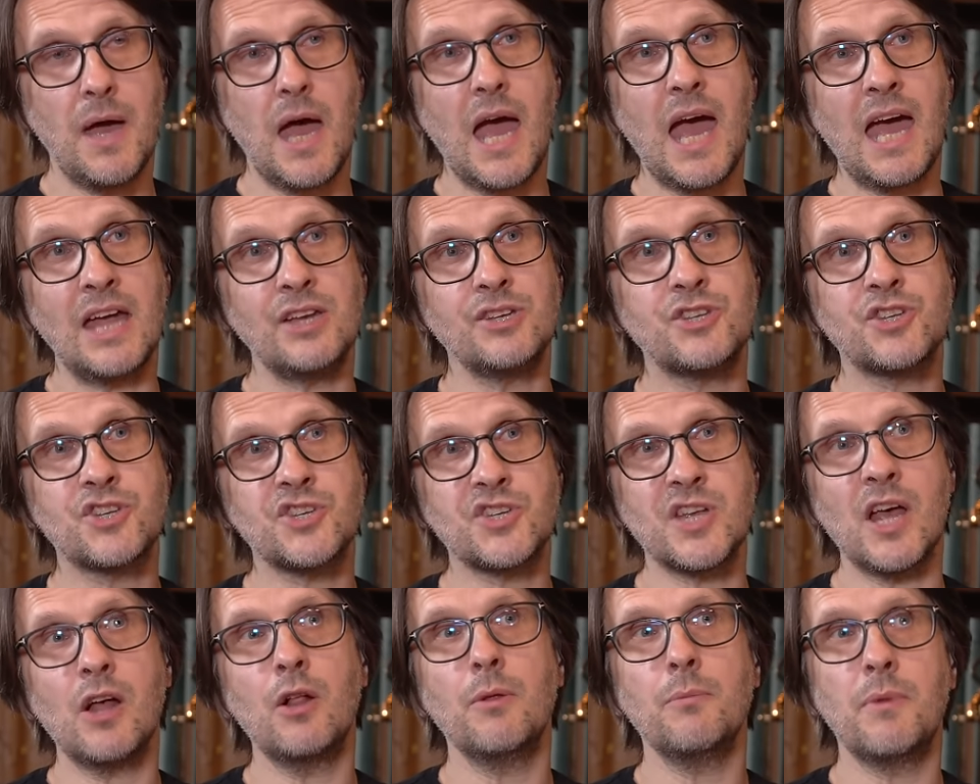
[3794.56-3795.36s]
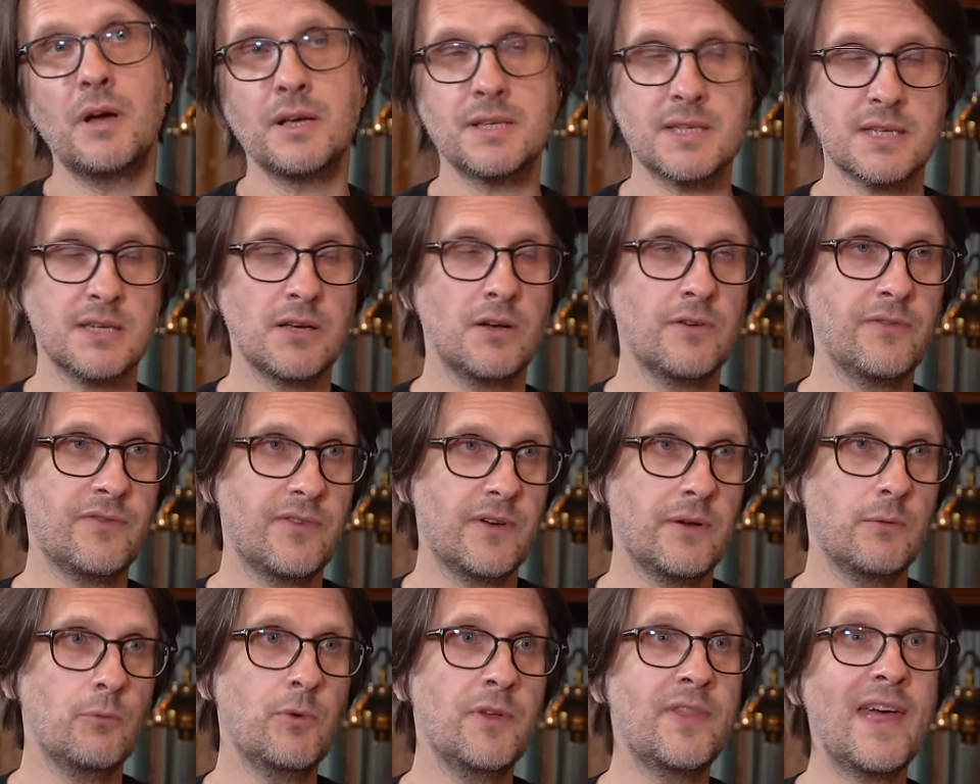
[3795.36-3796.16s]
and sell myself
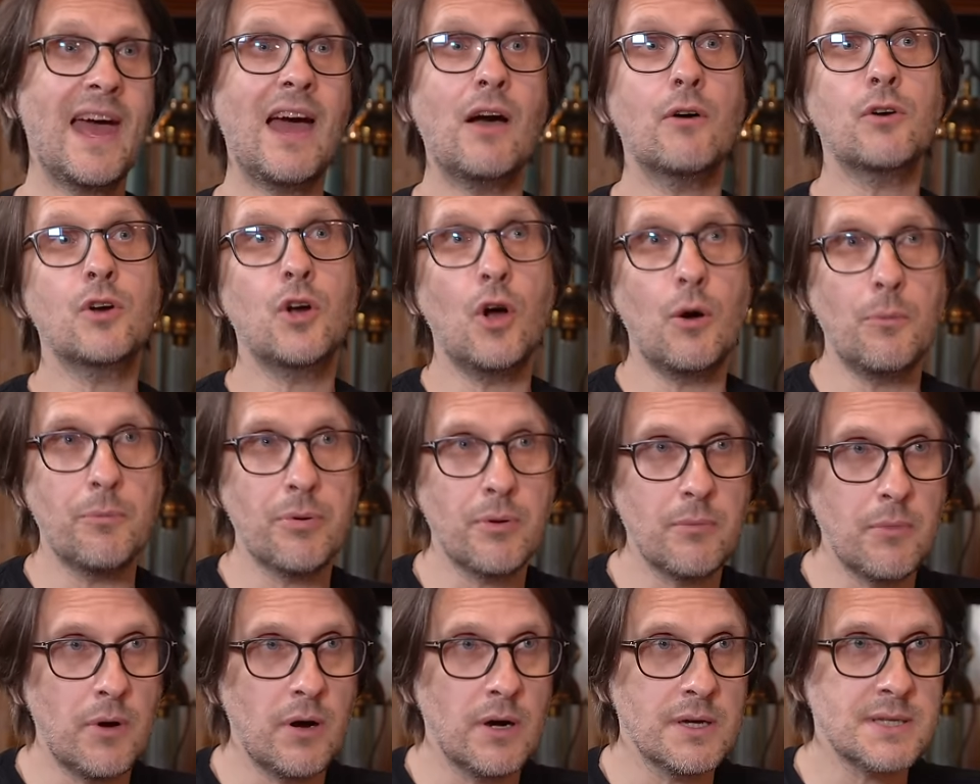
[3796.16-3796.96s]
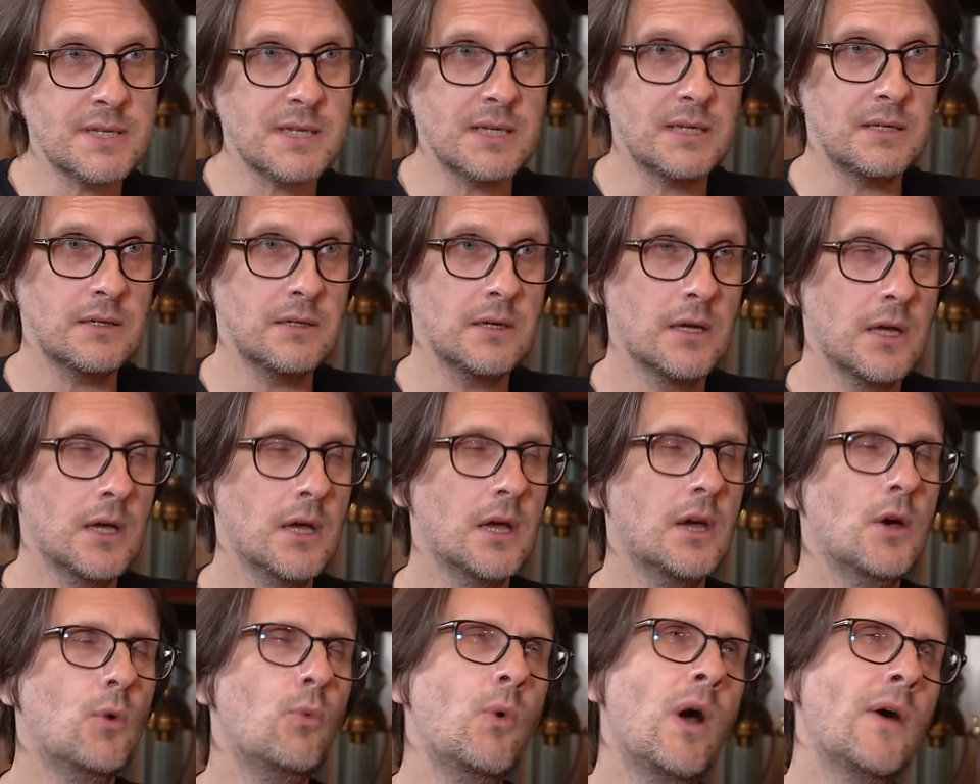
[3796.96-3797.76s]
without compromising.
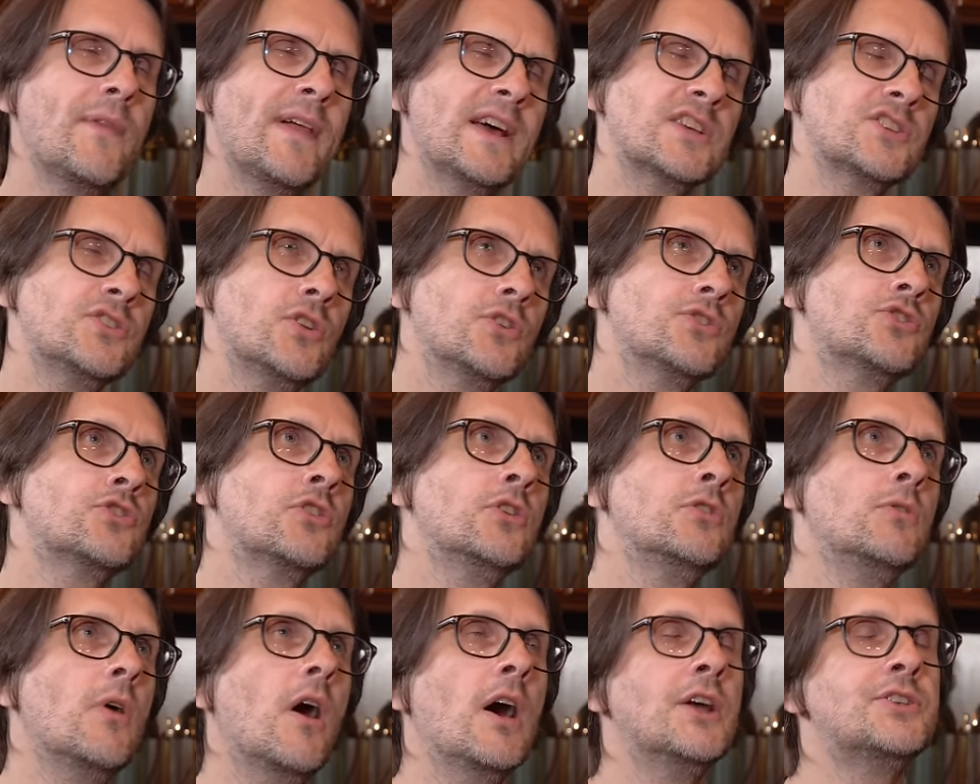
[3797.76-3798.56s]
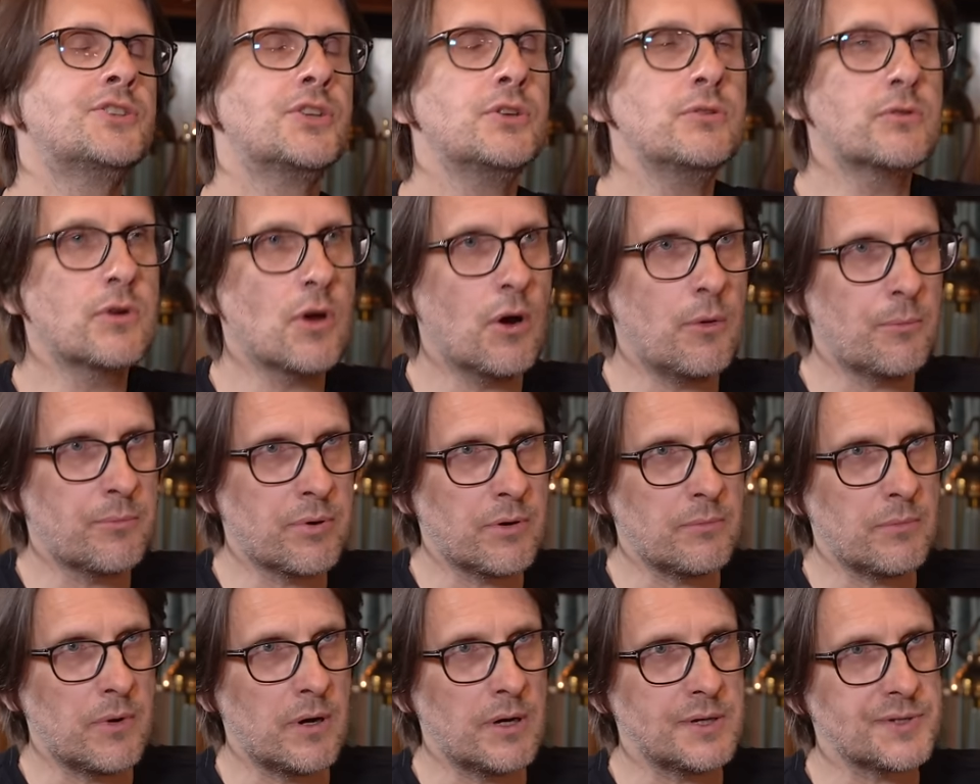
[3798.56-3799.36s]
Well, that's not true. I do
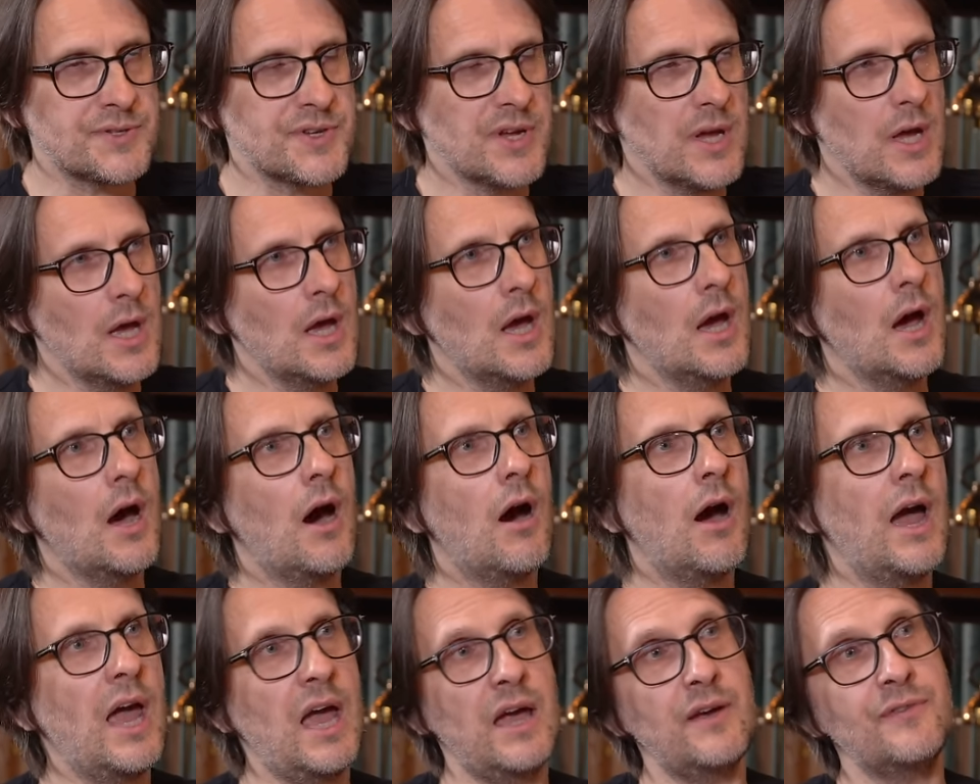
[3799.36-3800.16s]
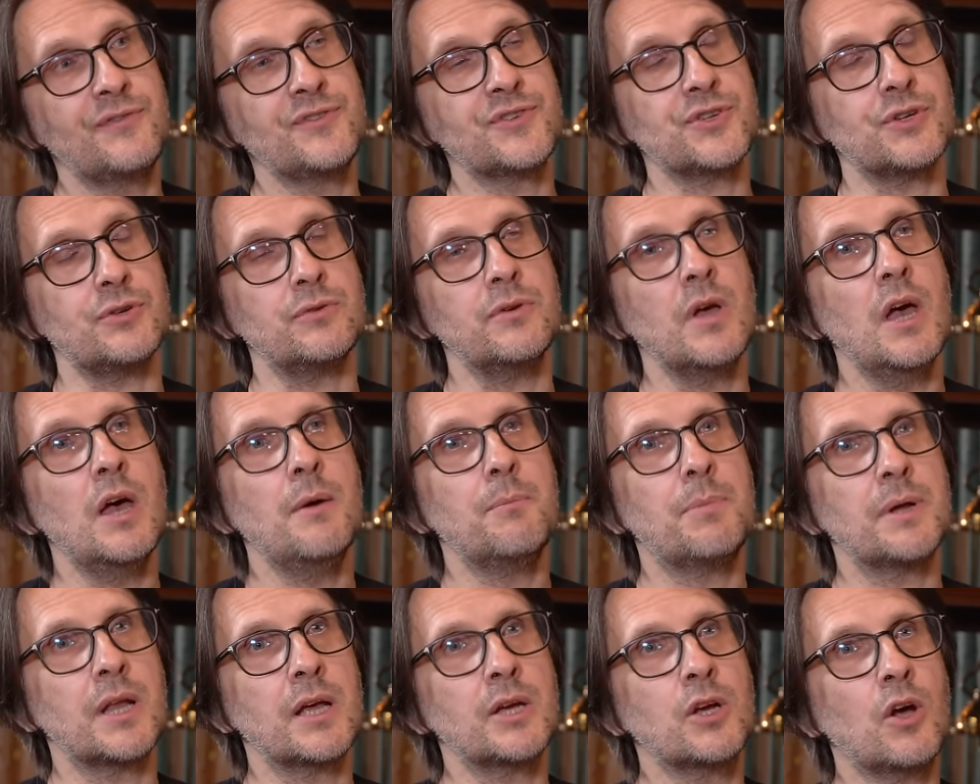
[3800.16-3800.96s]
compromise. I have to.
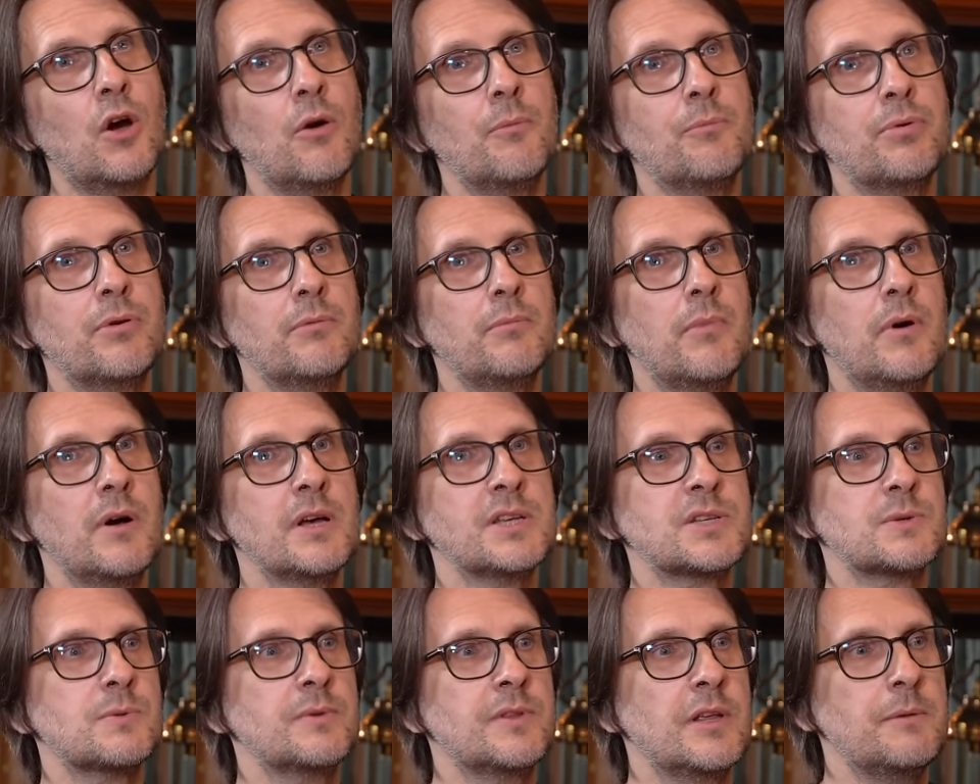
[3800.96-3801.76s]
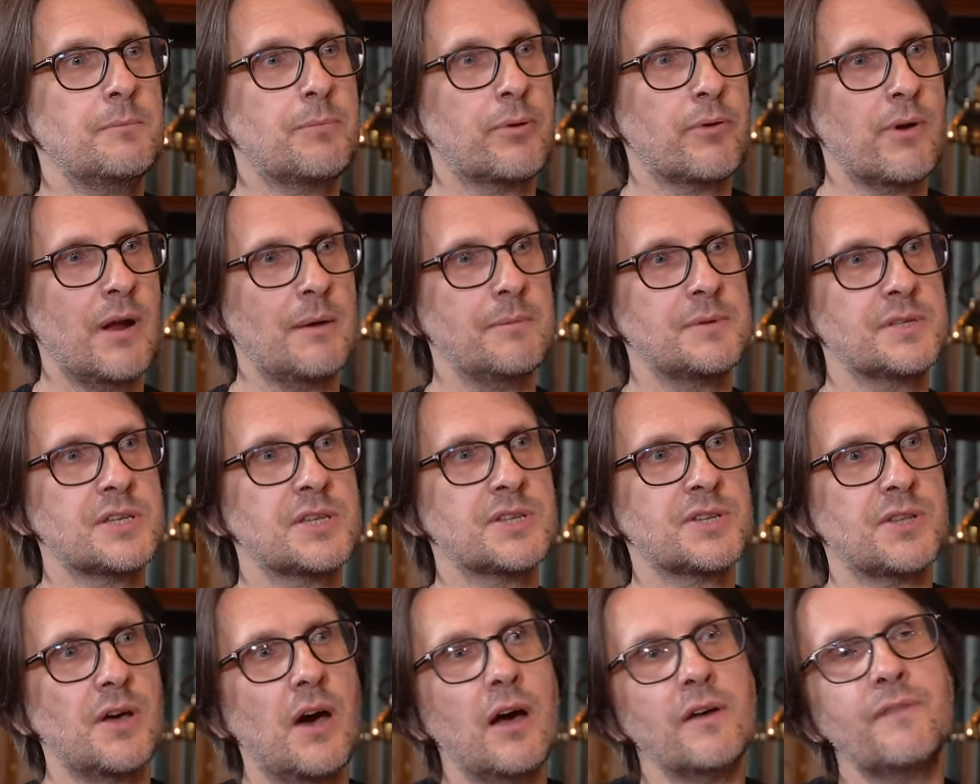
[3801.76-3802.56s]
But I compromise within
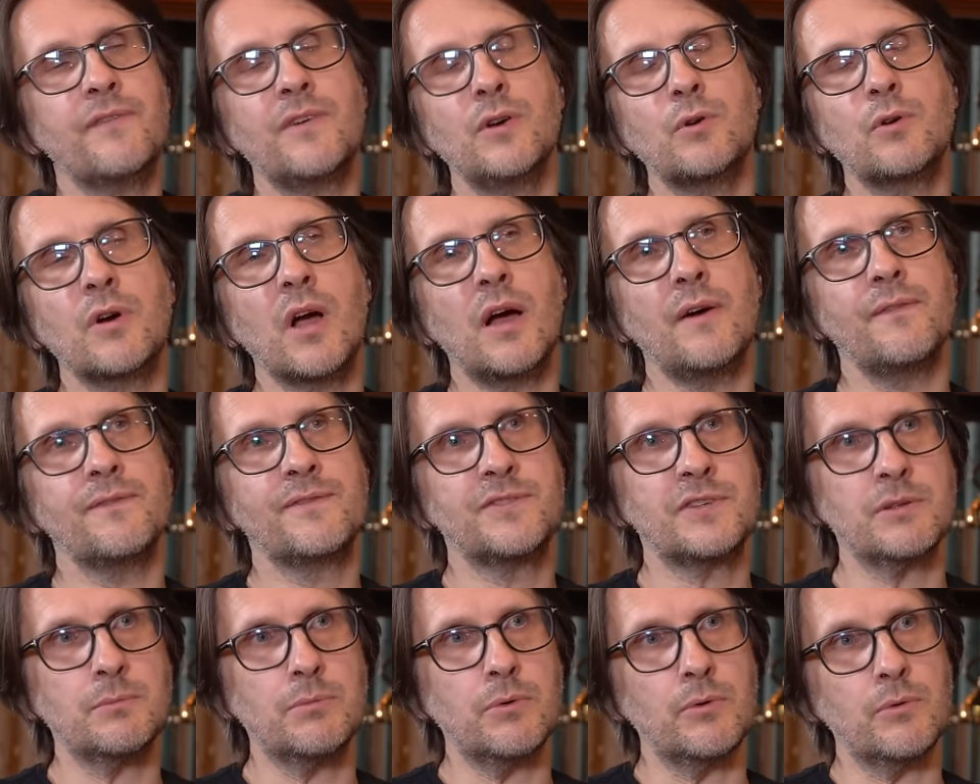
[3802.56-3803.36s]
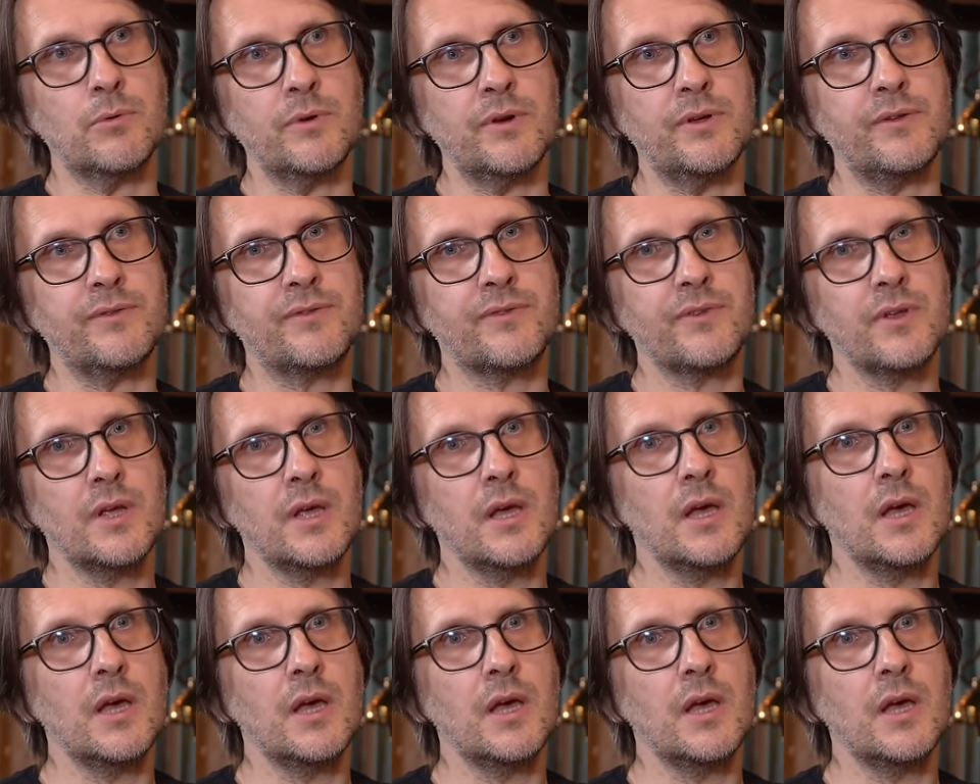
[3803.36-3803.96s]
parameters that I feel comfortable with.